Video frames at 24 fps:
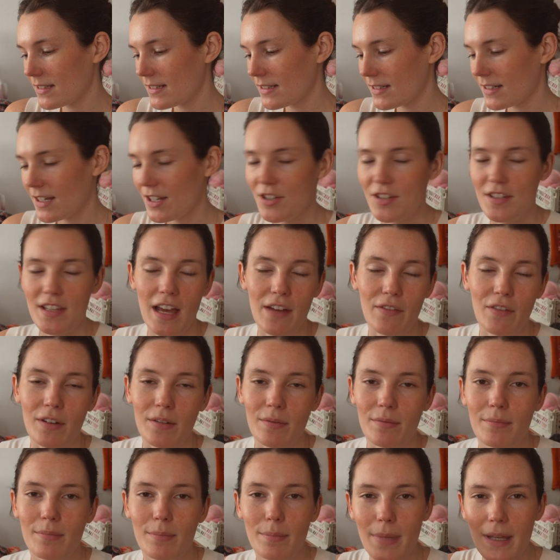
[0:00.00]
I just haven't
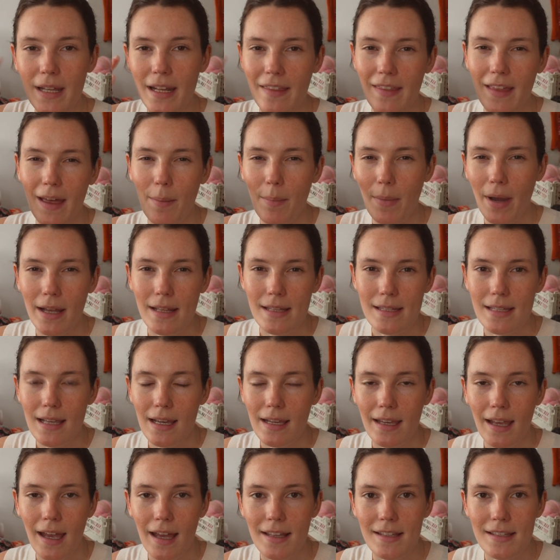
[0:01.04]
been in that mindset
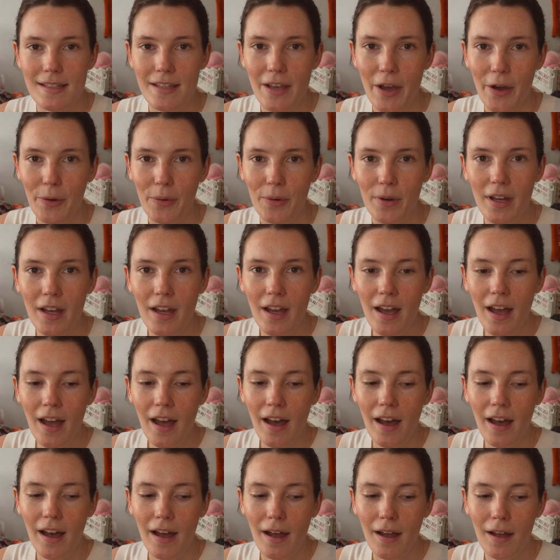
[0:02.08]
yet. So
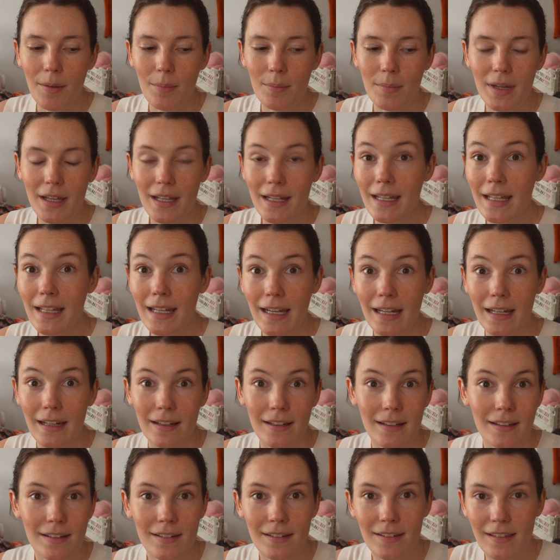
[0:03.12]
knitting,
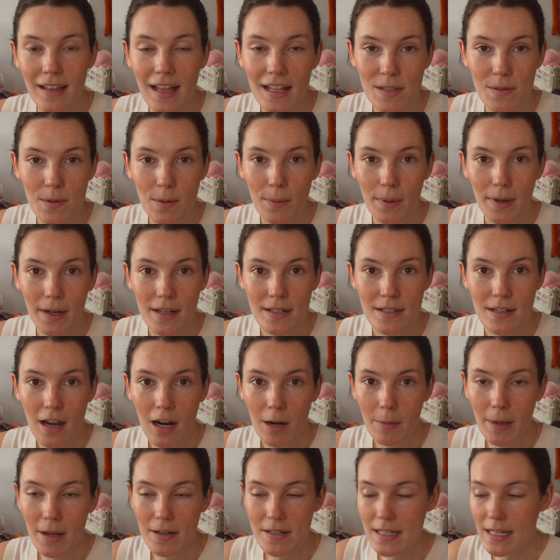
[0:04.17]
that's what we're going to talk
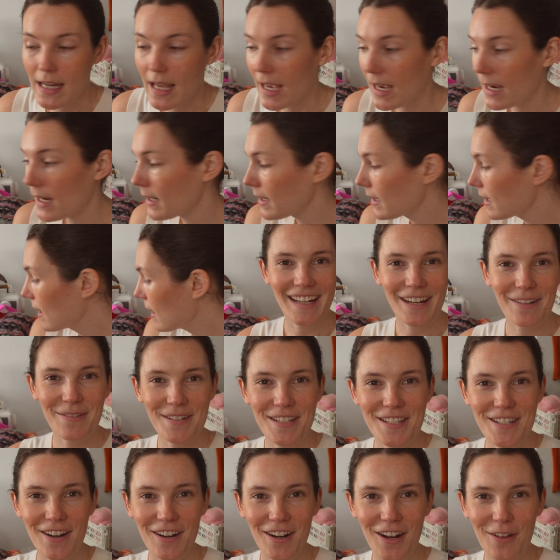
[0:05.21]
about today. I'm going
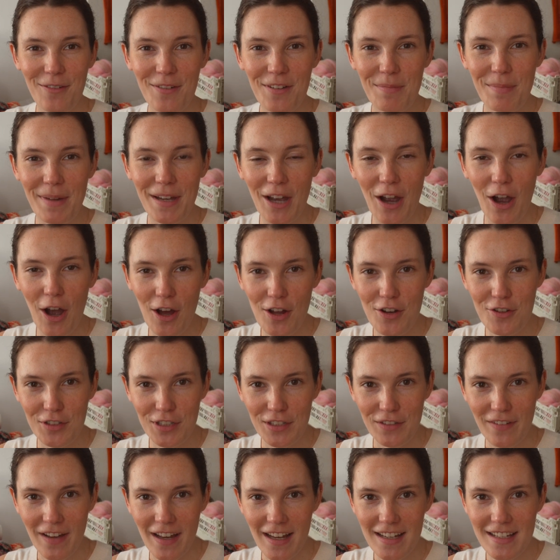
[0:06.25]
to start off with my Audrey
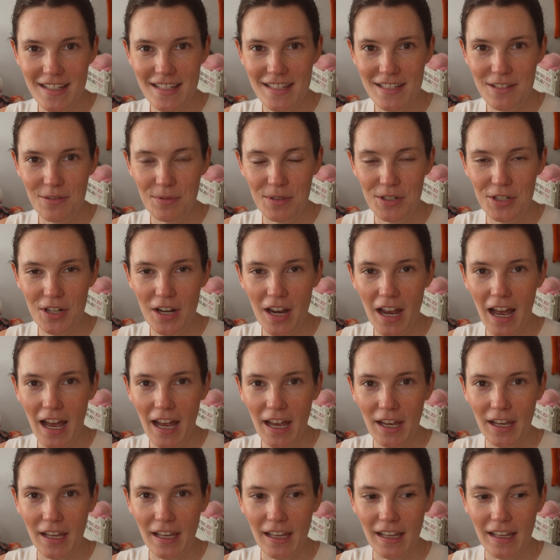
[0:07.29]
vest, which
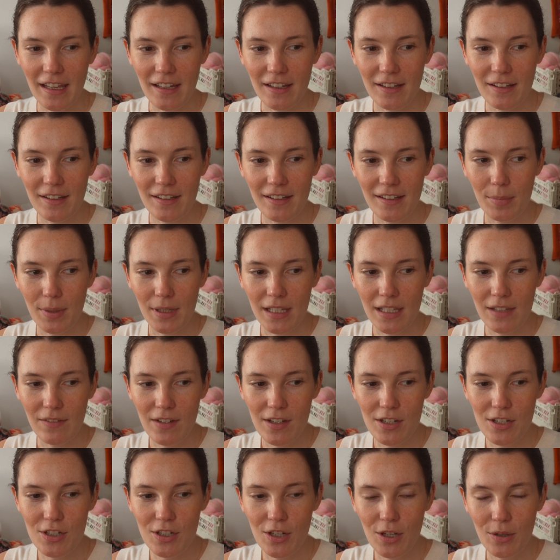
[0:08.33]
I believe I
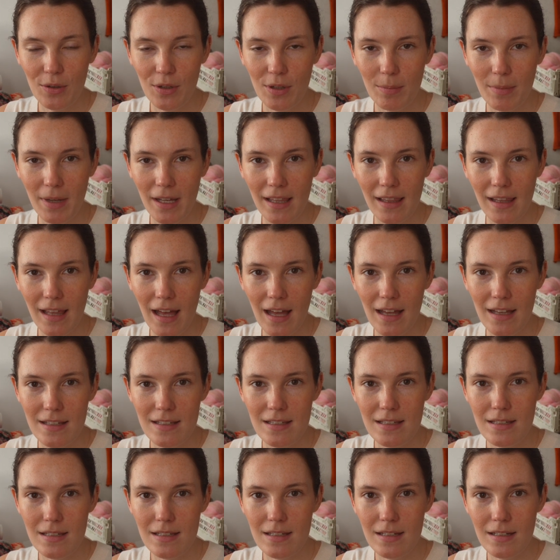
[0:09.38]
showed in my
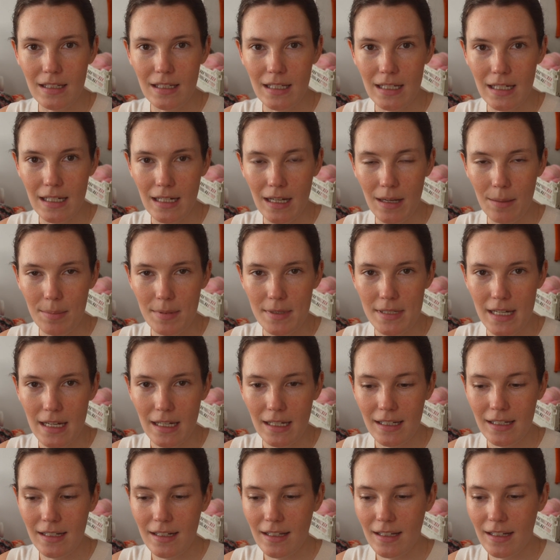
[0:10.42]
last knitting
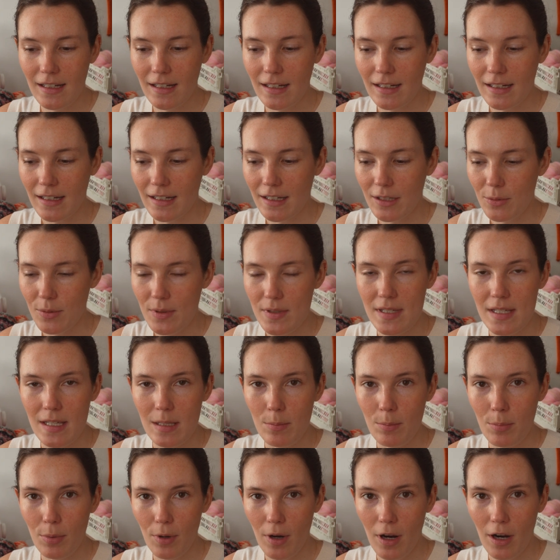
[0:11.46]
update. It was
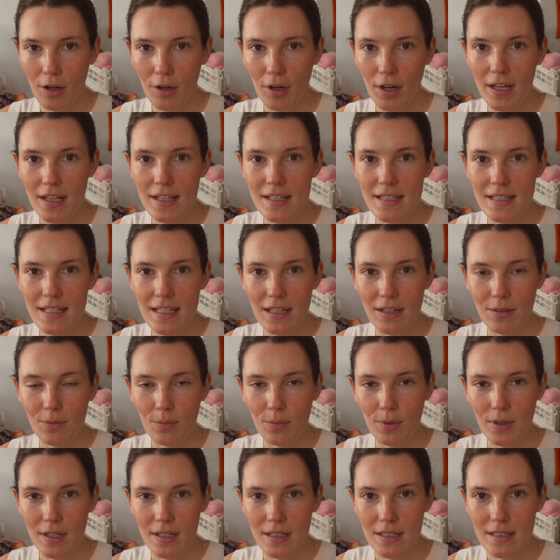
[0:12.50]
in progress. It
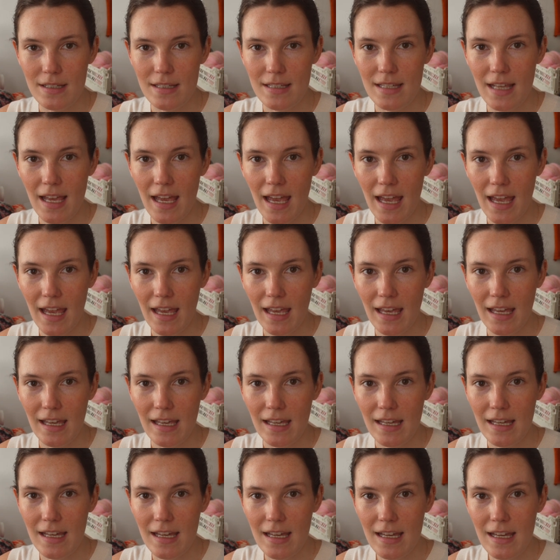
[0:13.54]
was a